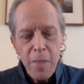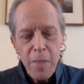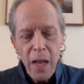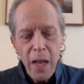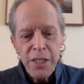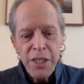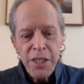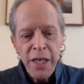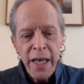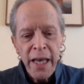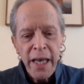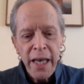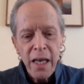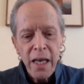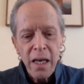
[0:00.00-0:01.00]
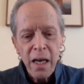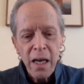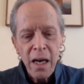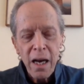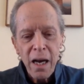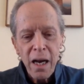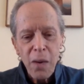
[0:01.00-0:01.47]
She
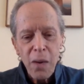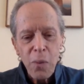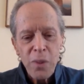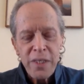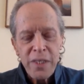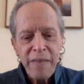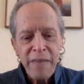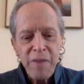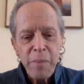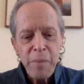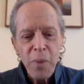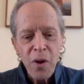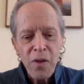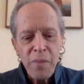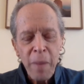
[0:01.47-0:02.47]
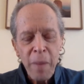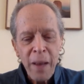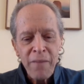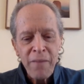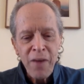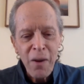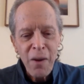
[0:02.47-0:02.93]
was given birth by
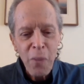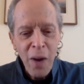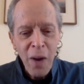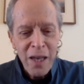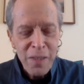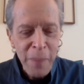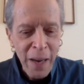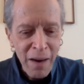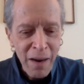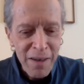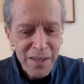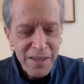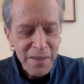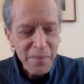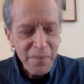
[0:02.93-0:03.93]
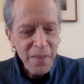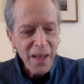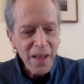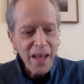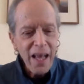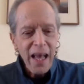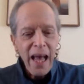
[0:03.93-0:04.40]
very wise parents,
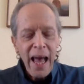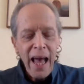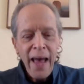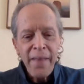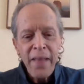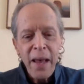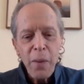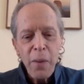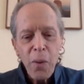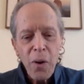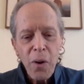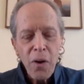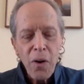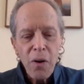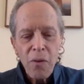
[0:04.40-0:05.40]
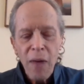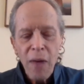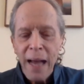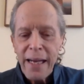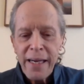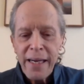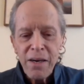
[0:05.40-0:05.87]
and they were
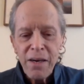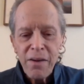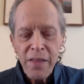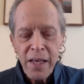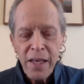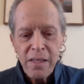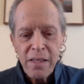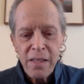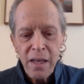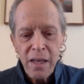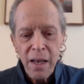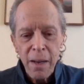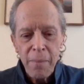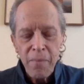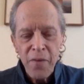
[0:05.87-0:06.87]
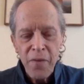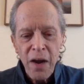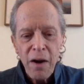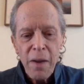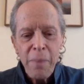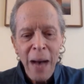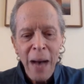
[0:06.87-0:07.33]
right near this
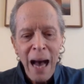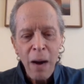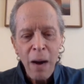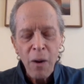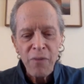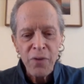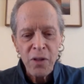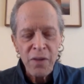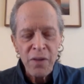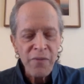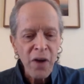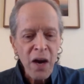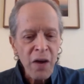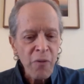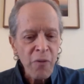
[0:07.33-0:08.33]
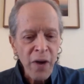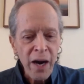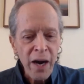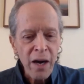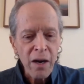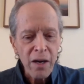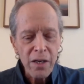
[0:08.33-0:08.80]
very powerful and very
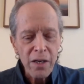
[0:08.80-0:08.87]
rare